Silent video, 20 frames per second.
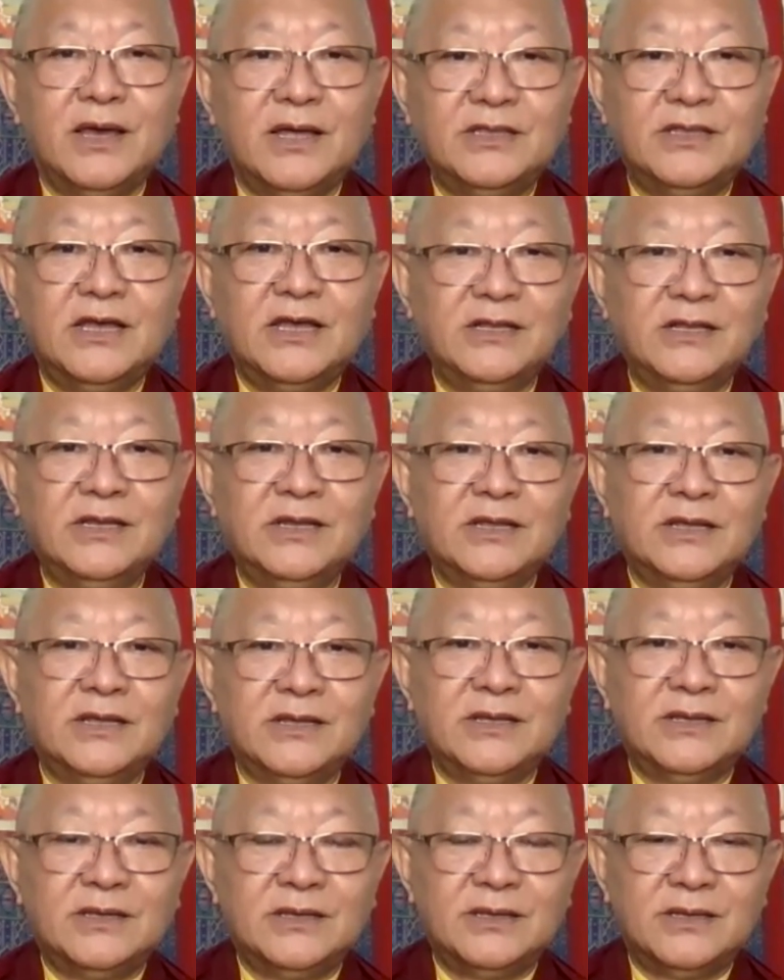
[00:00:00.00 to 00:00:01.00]
And then
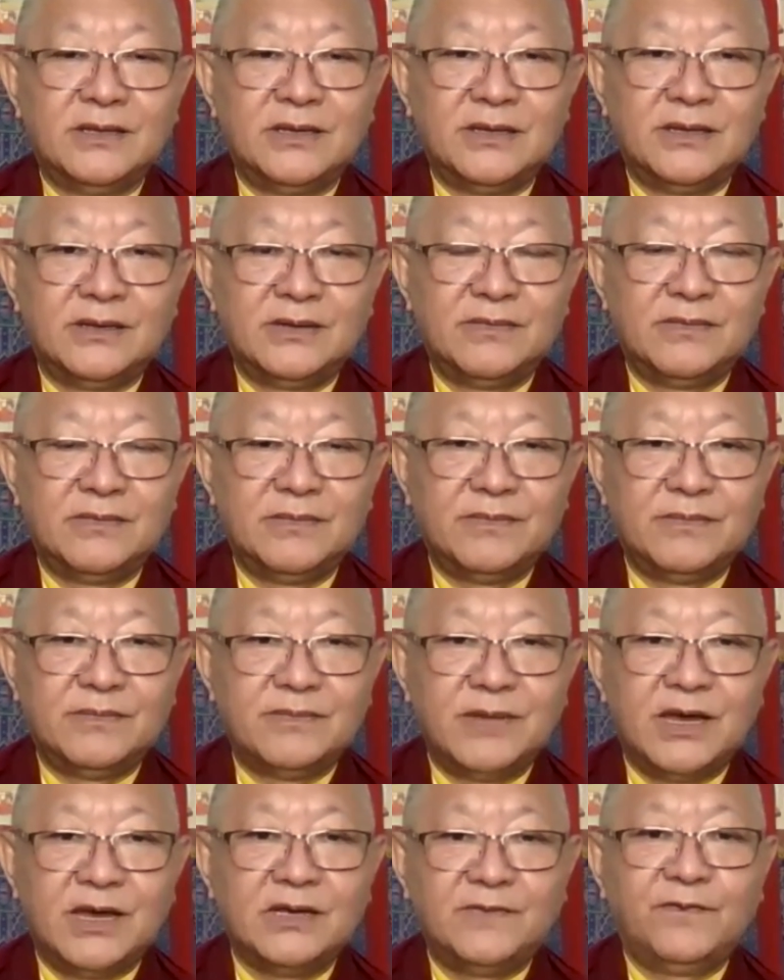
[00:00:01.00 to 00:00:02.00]

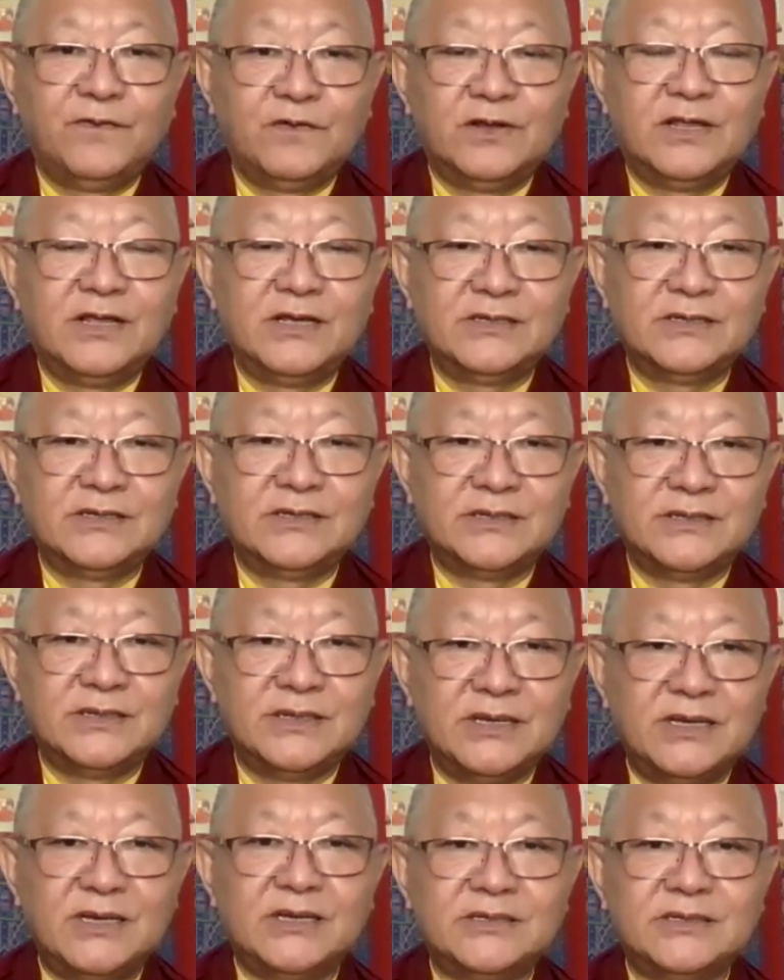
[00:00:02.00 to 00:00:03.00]
mindfulness
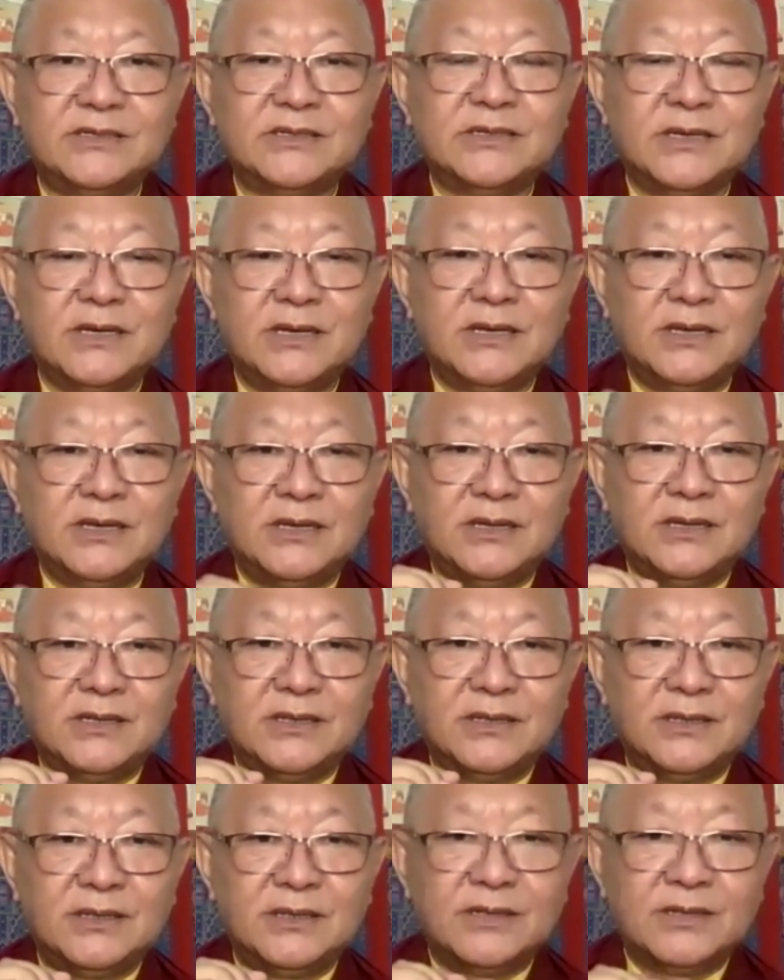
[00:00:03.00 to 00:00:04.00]
is
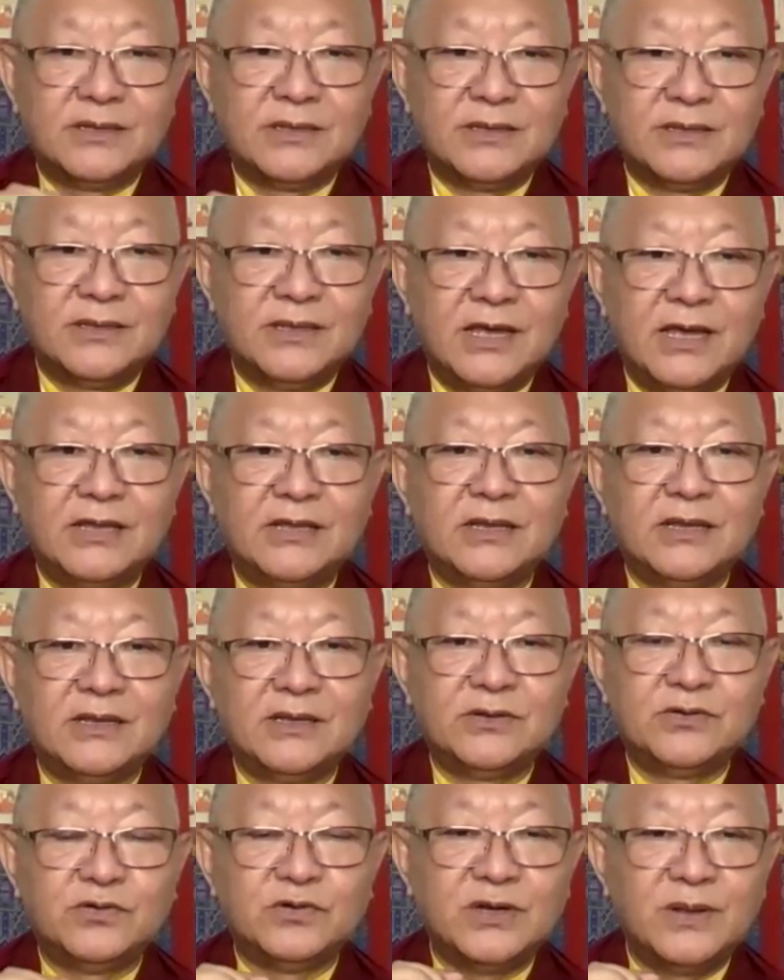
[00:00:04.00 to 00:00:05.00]
then
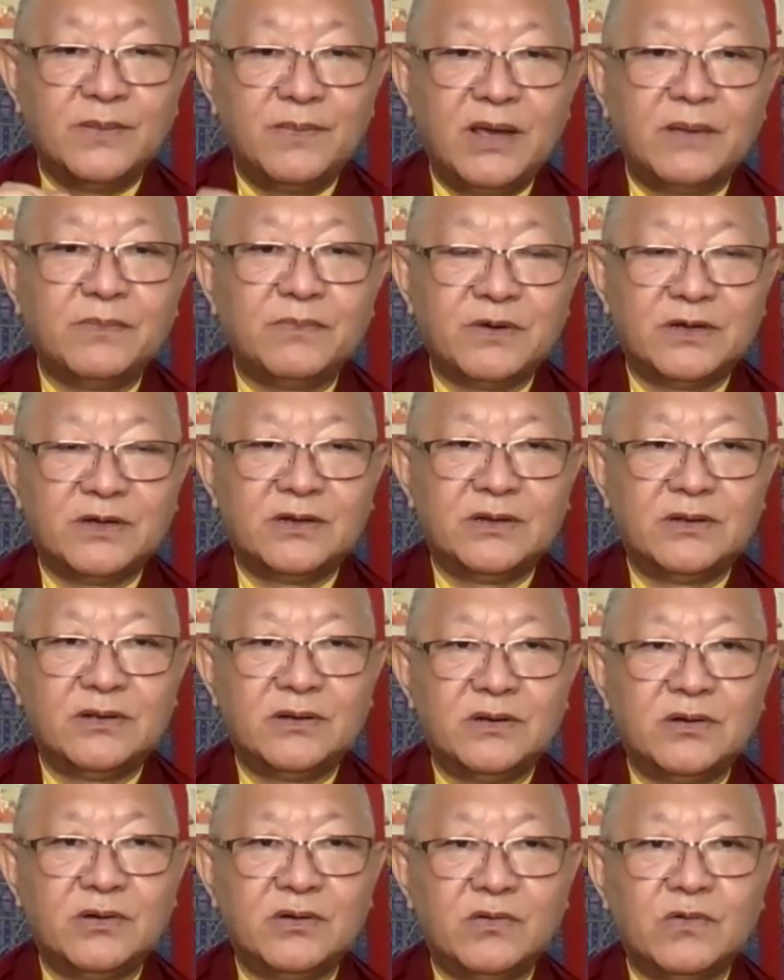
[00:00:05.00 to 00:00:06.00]
to remember
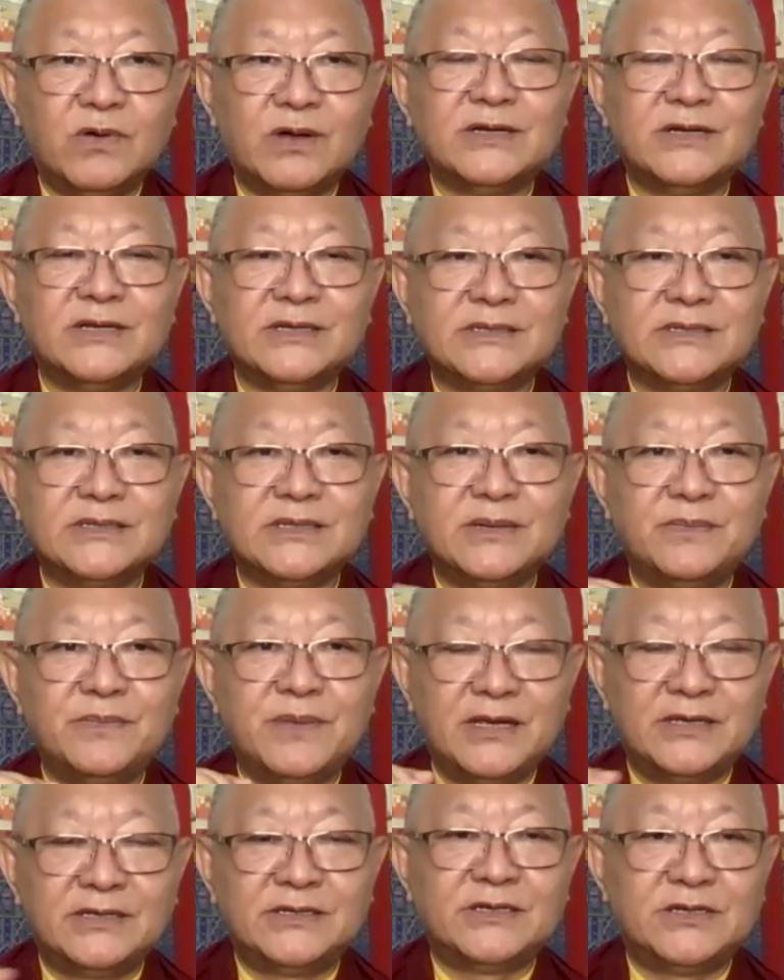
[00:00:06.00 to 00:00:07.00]
what is the
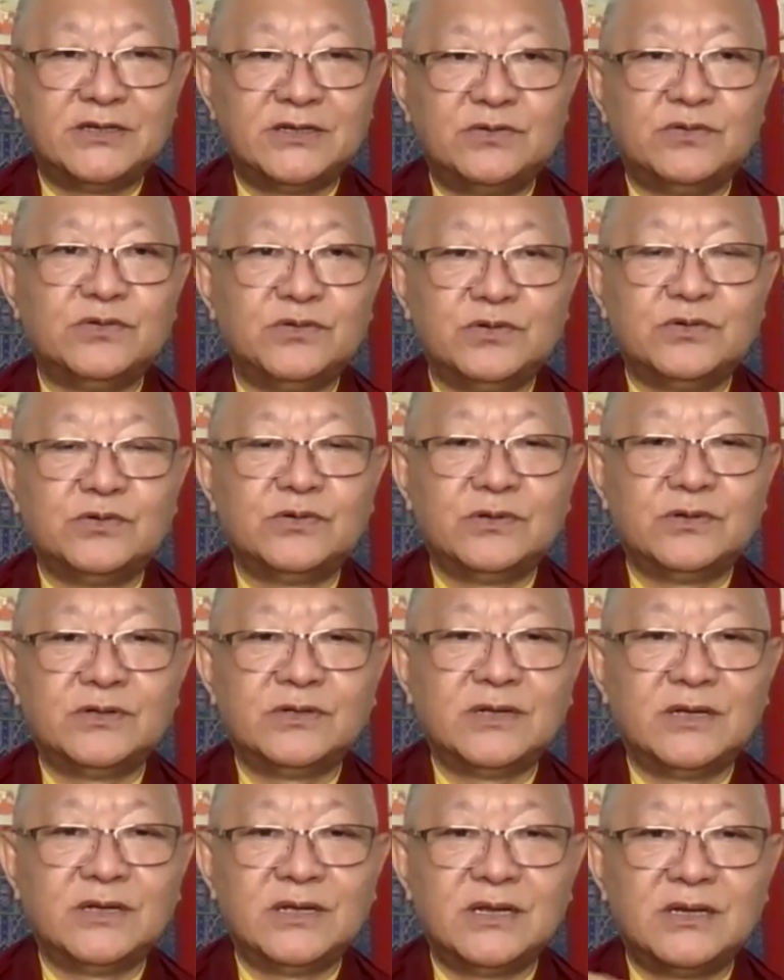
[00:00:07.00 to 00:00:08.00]
best to do
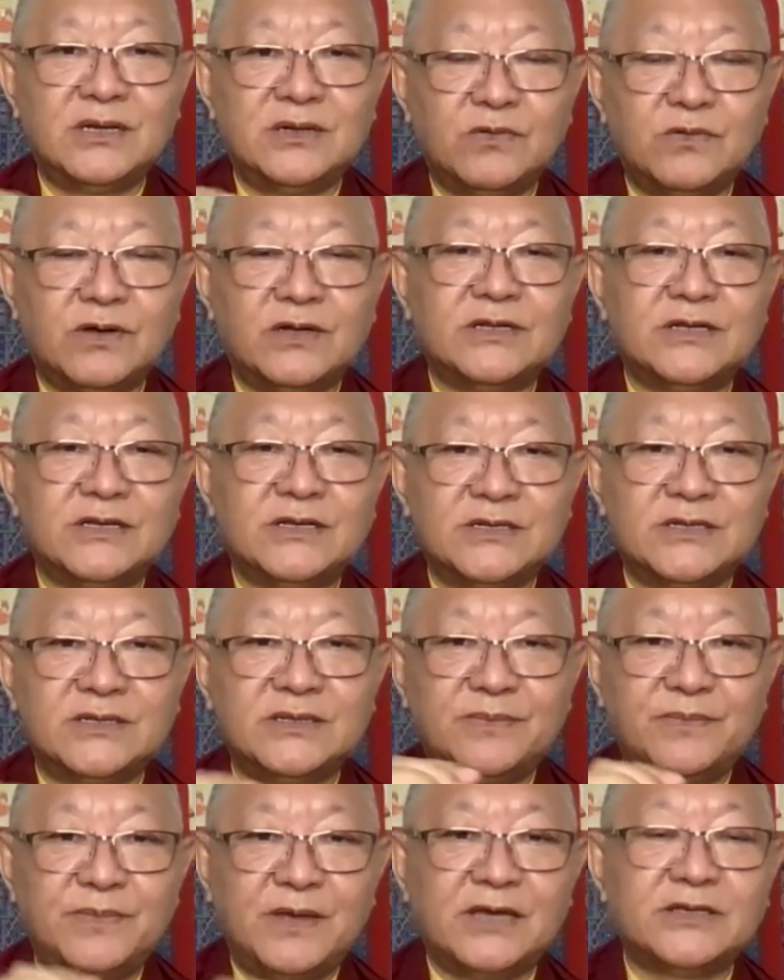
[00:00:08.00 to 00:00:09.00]
and what is
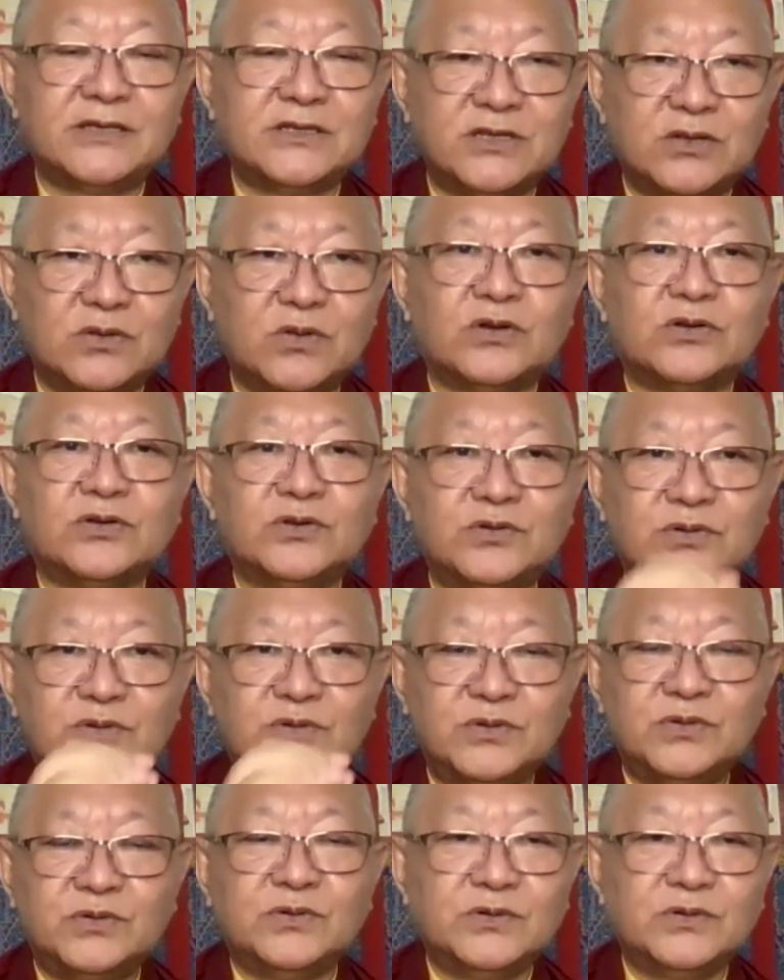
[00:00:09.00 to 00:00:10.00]
the best not to
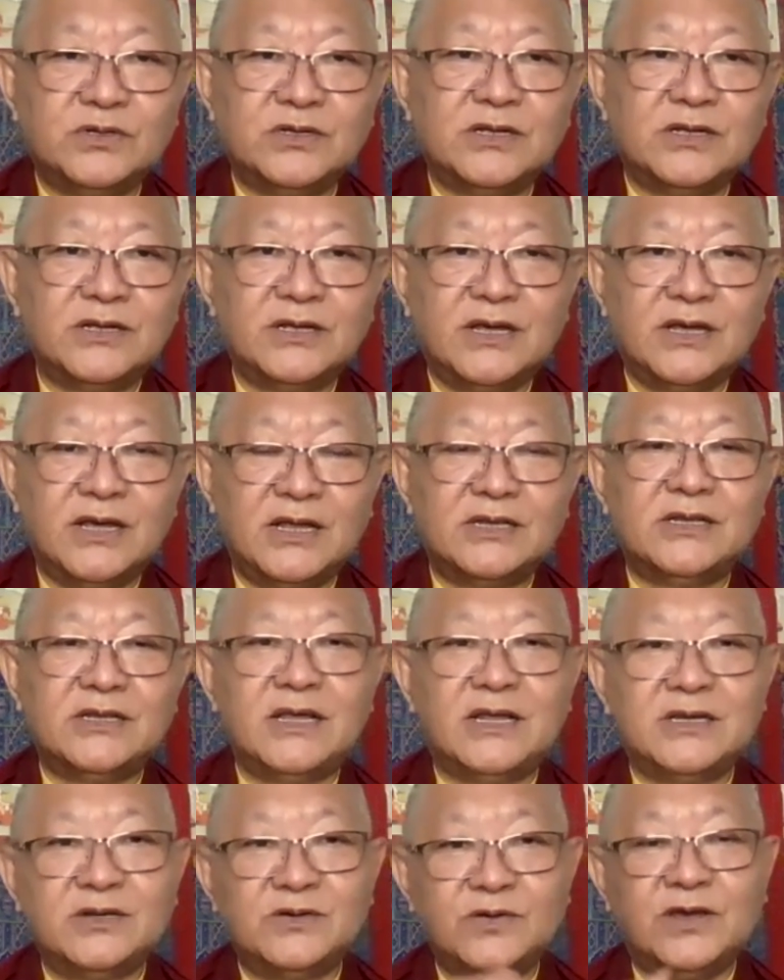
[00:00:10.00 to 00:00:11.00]
do, and
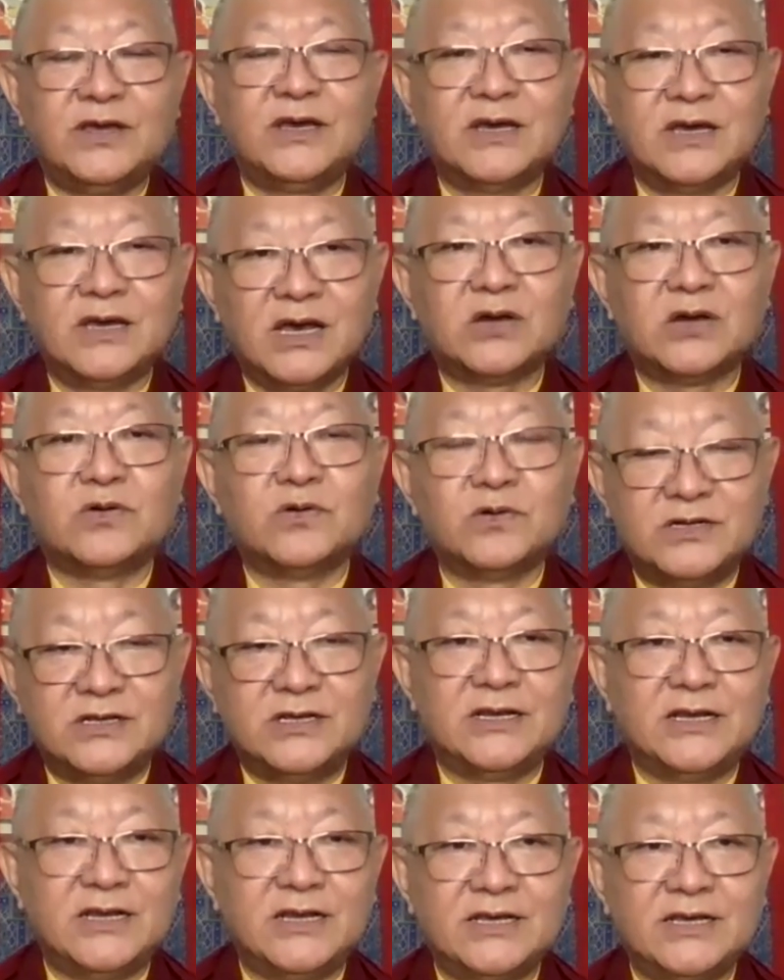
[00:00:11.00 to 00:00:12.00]
then doing
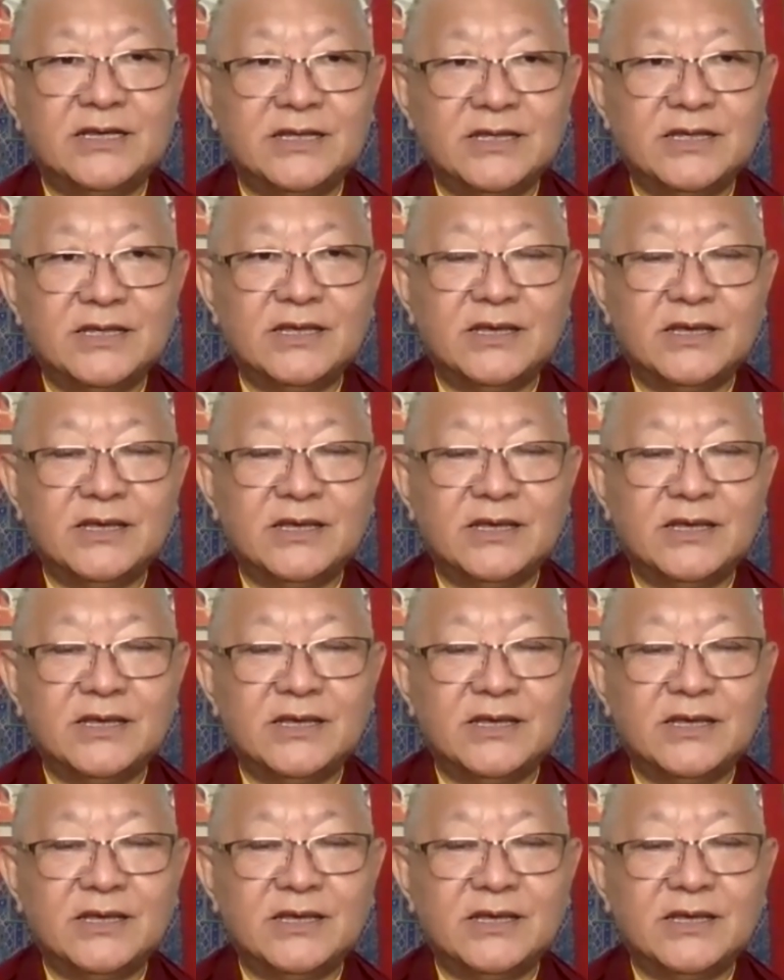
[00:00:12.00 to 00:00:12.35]
accordingly.